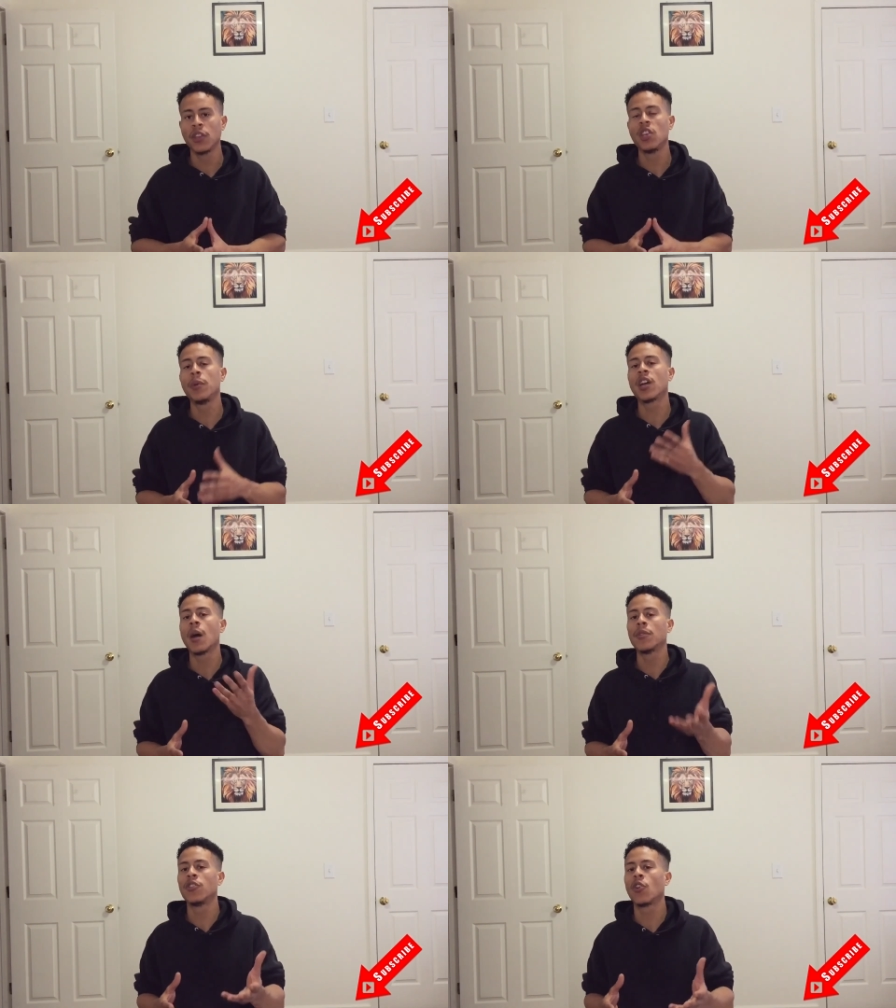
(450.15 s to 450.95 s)
You
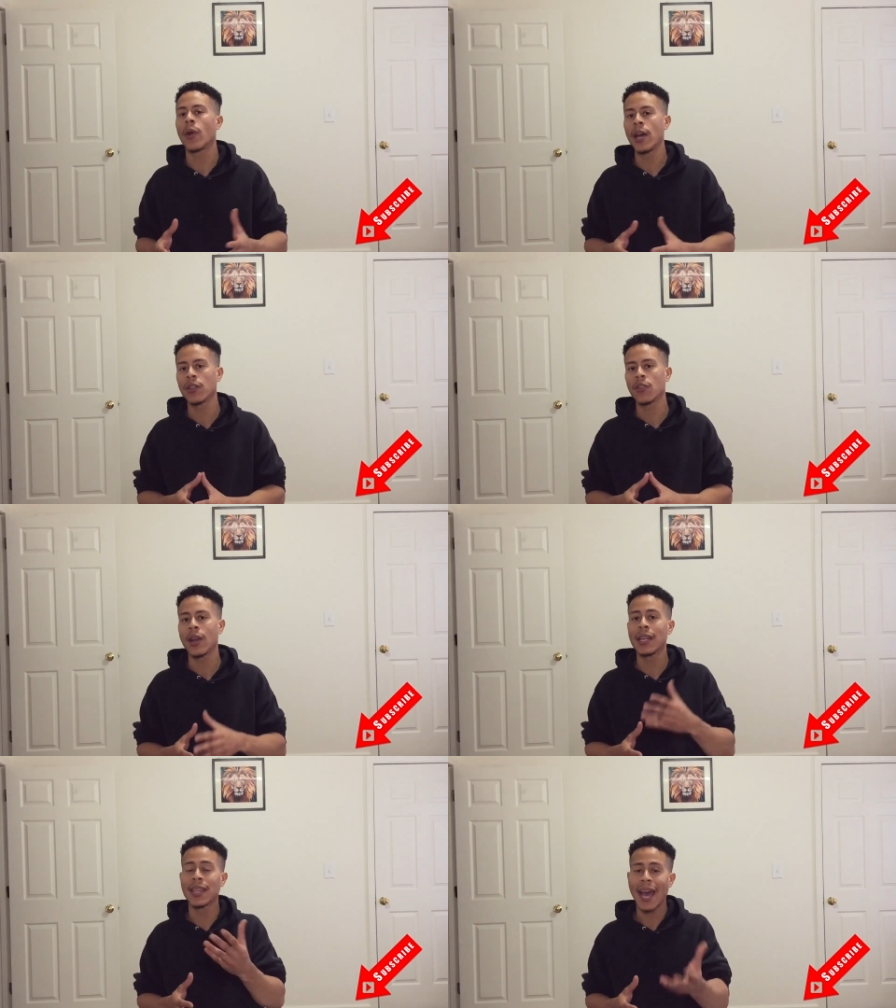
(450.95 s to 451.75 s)
become the director
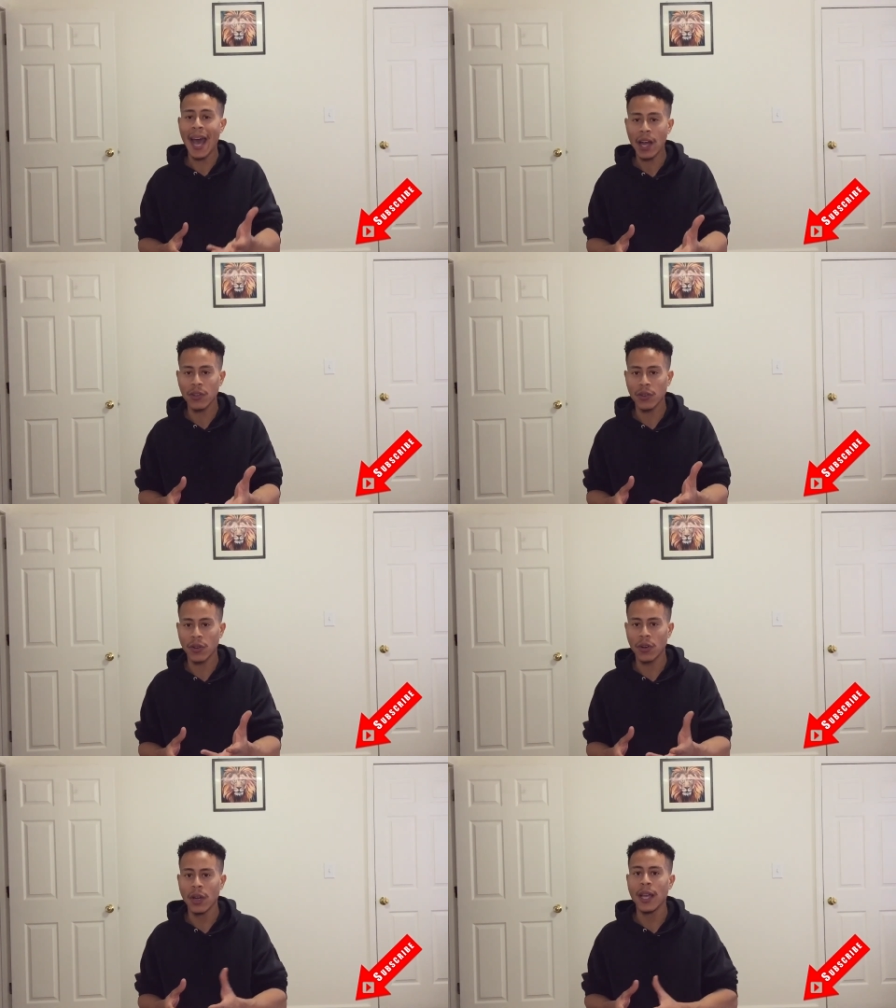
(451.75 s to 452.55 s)
and the
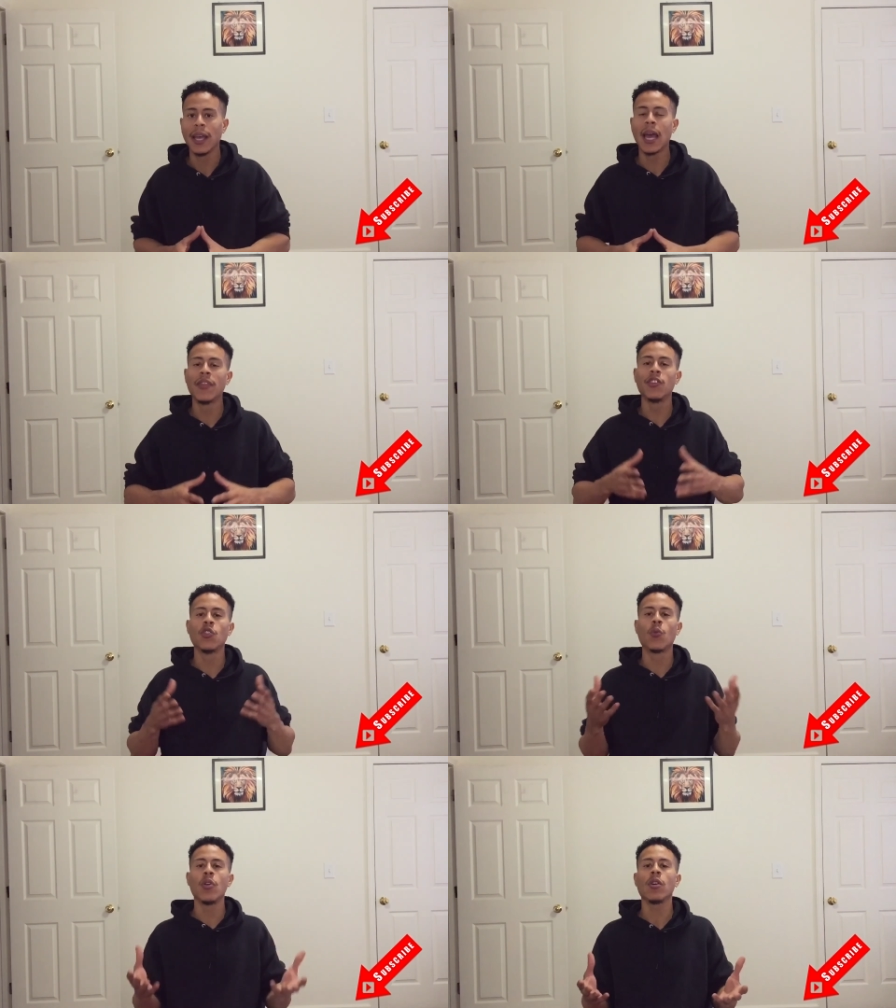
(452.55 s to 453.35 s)
actor, and then
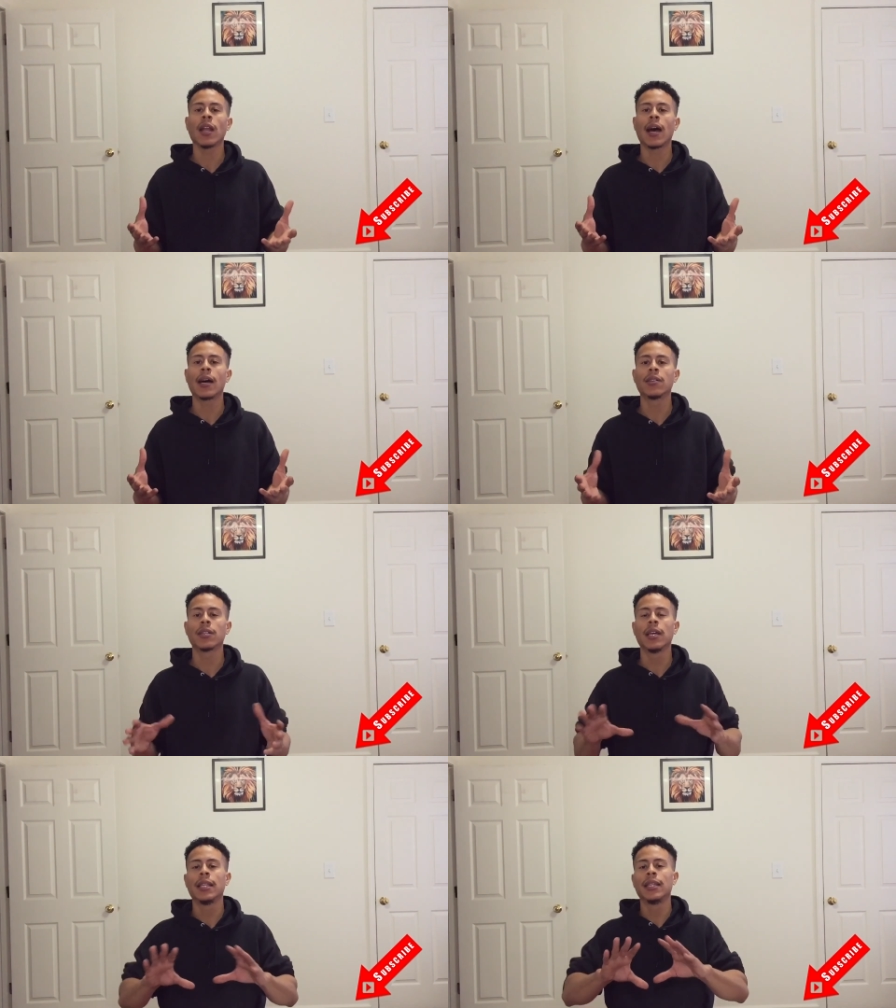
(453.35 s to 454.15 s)
you realize
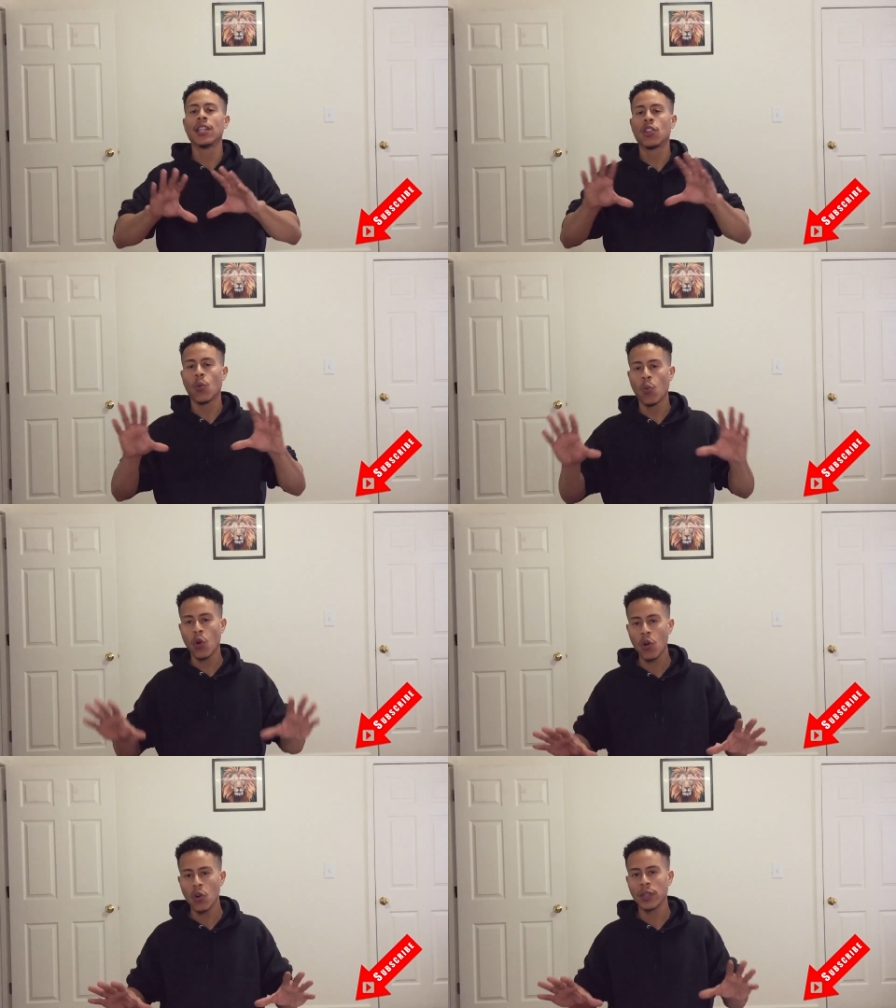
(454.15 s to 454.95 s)
that the
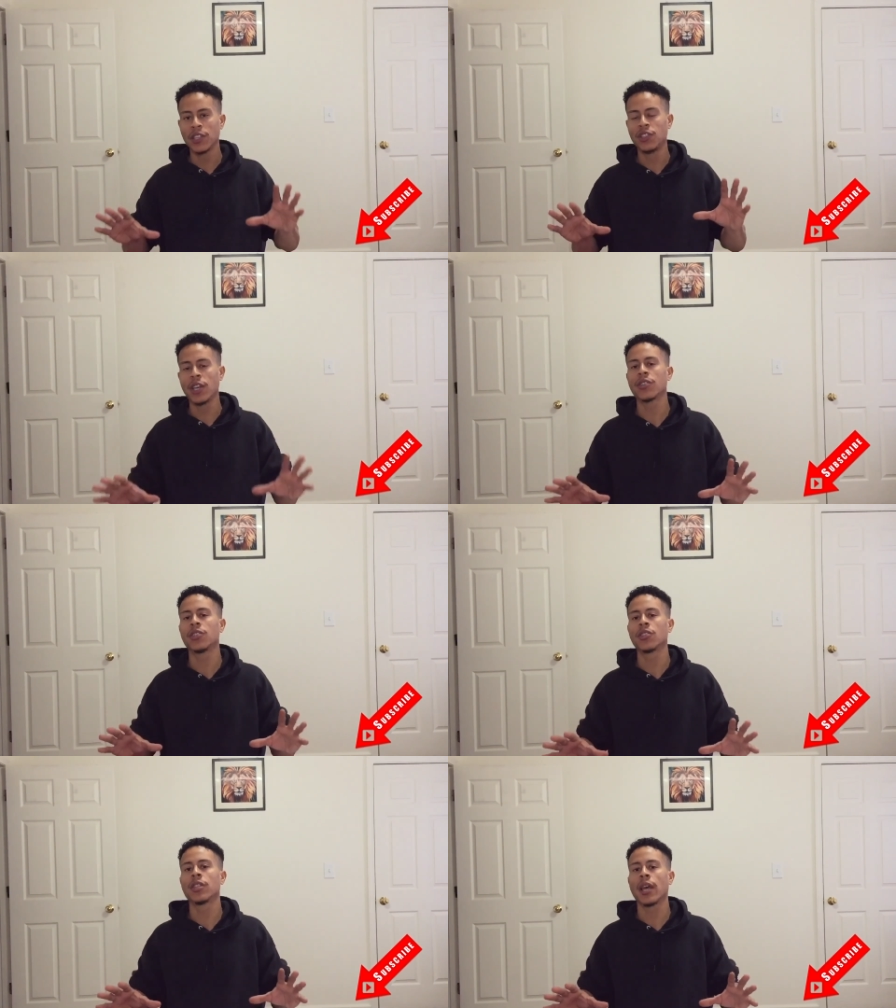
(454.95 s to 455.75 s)
world is just
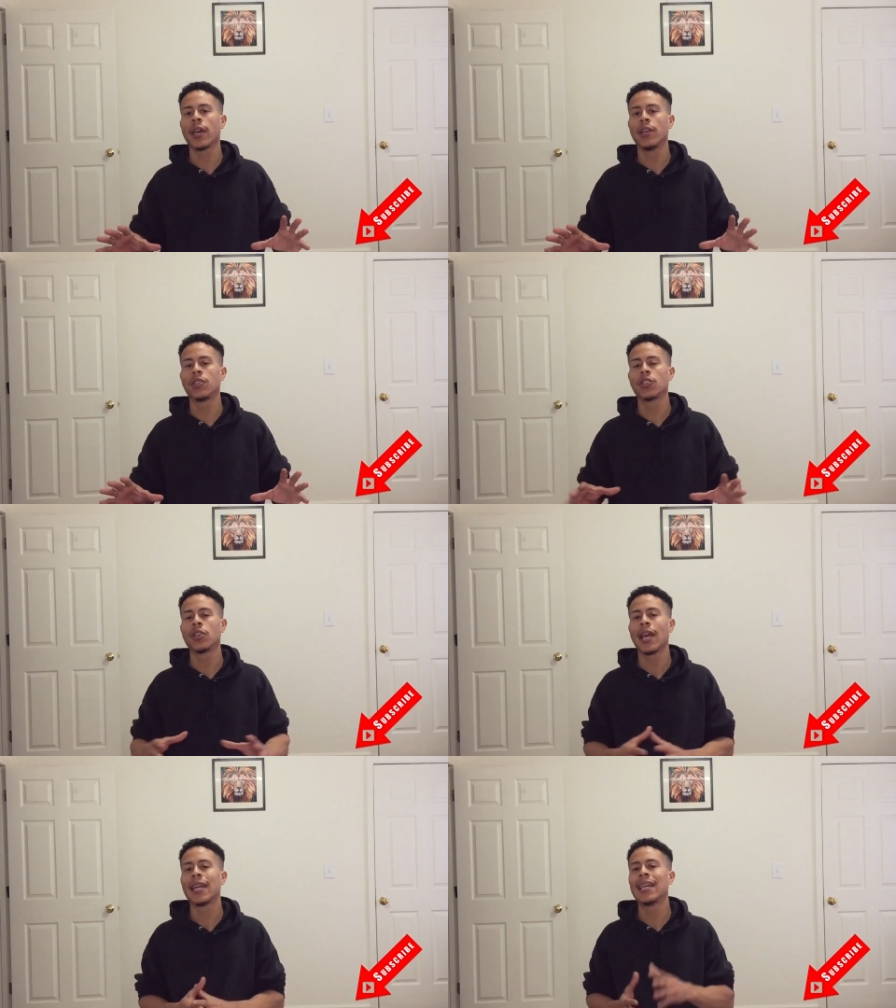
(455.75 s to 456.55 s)
a stage.
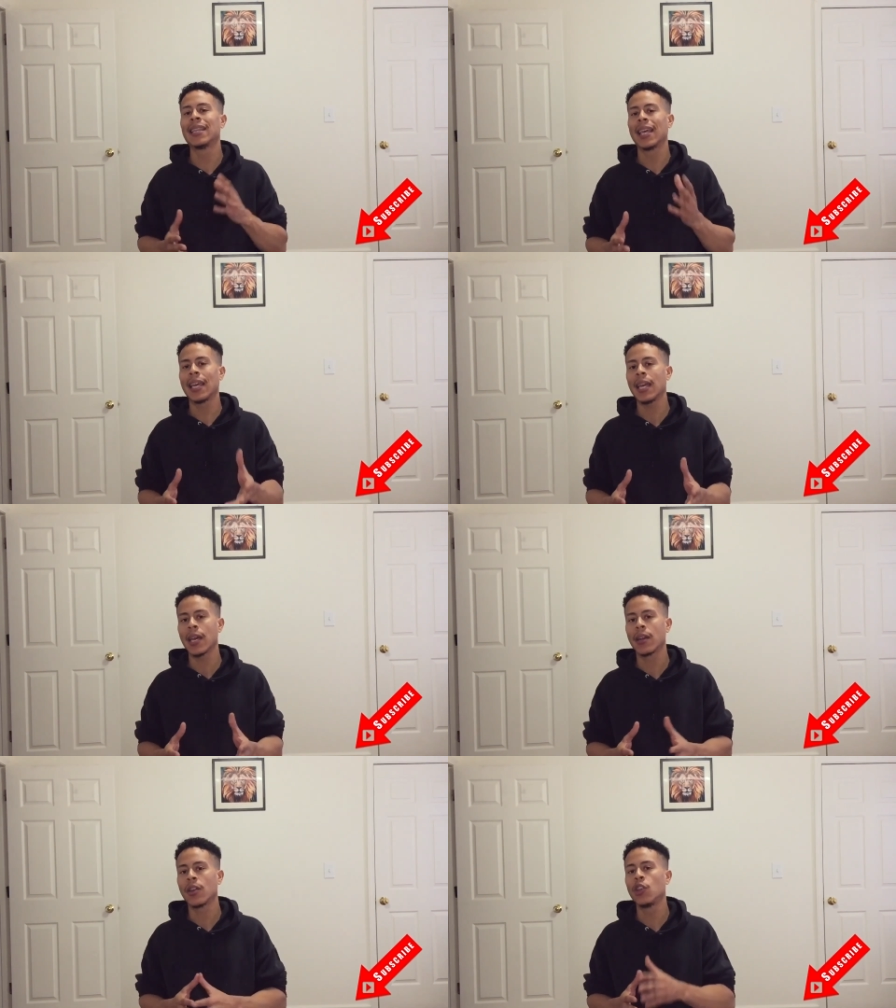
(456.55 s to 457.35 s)
And in the
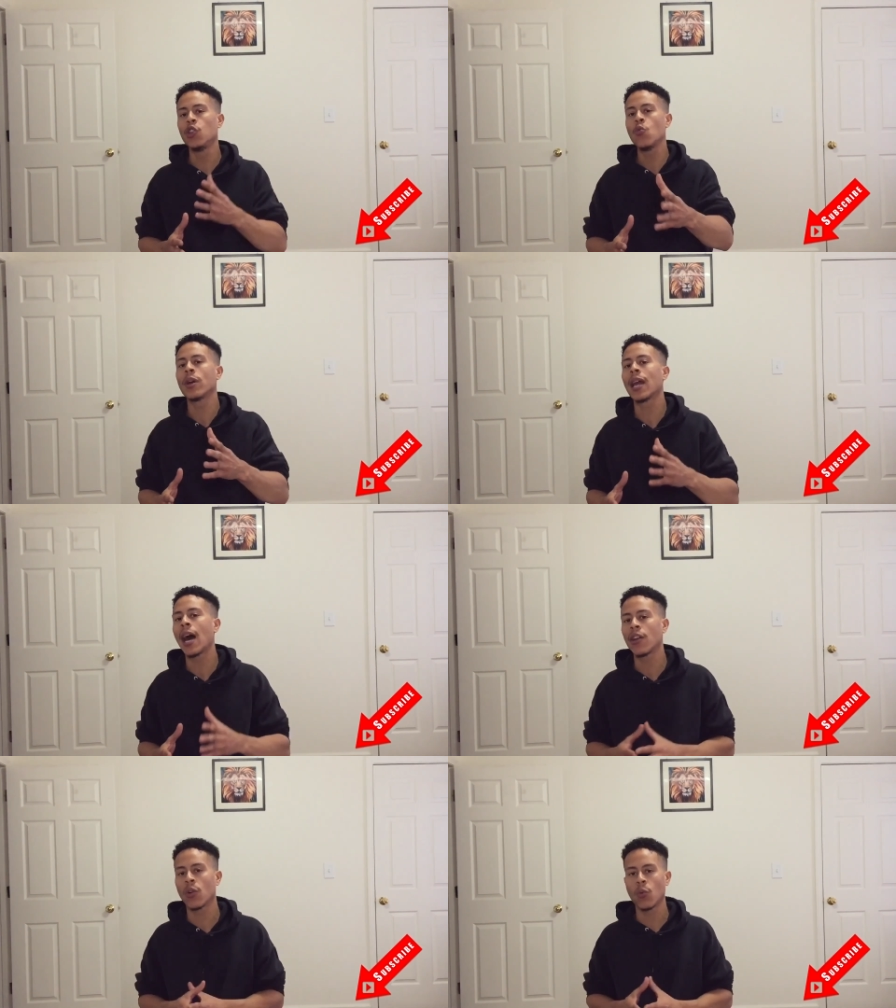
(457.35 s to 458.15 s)
end, you and
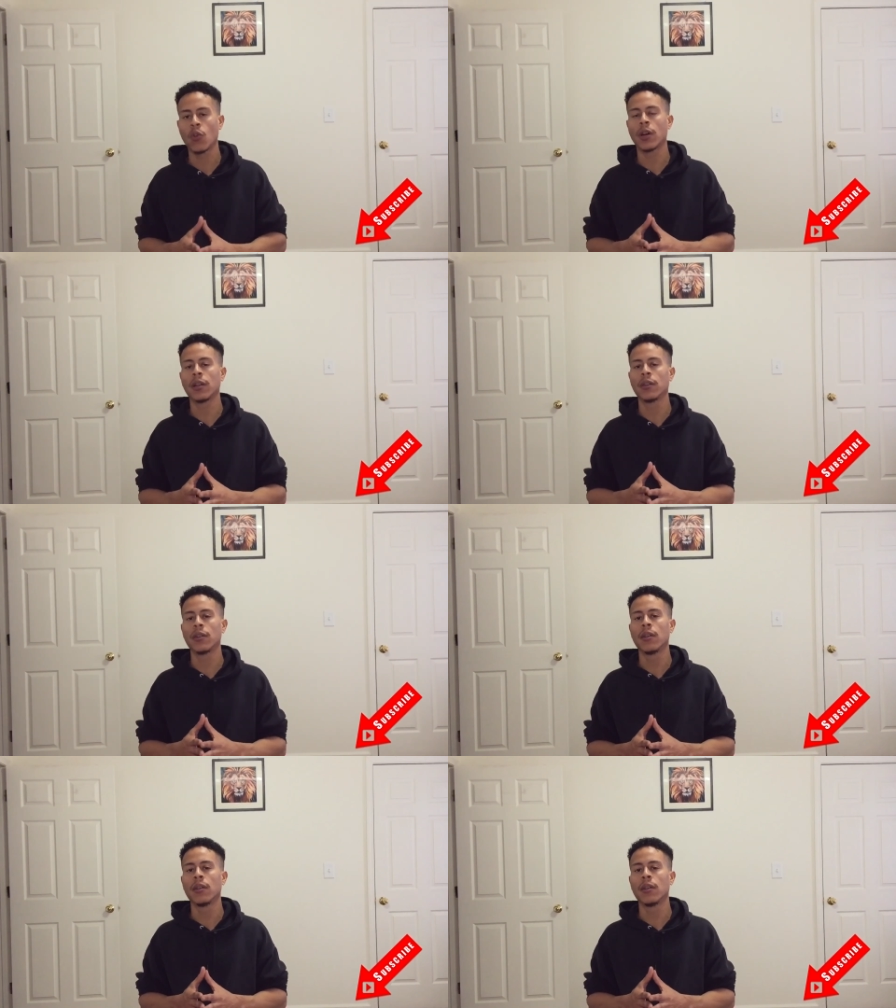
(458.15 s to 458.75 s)
I are one.